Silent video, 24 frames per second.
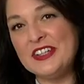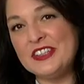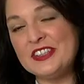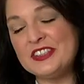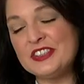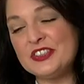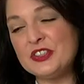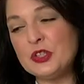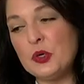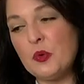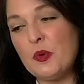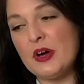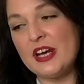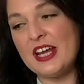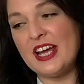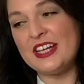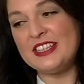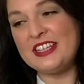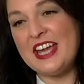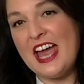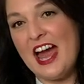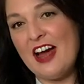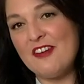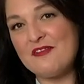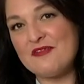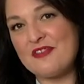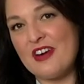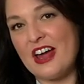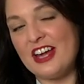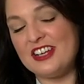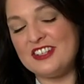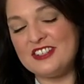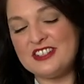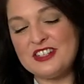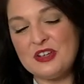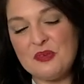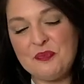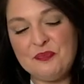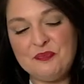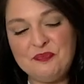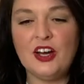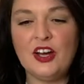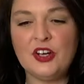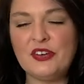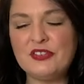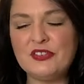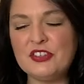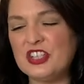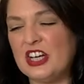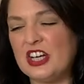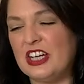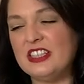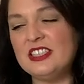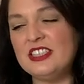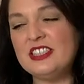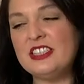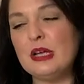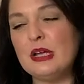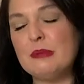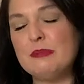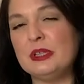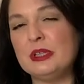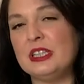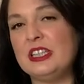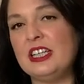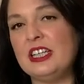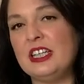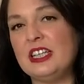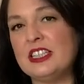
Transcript: Your little one-eyed cat friend. Yeah. Are you ever jealous that Blinky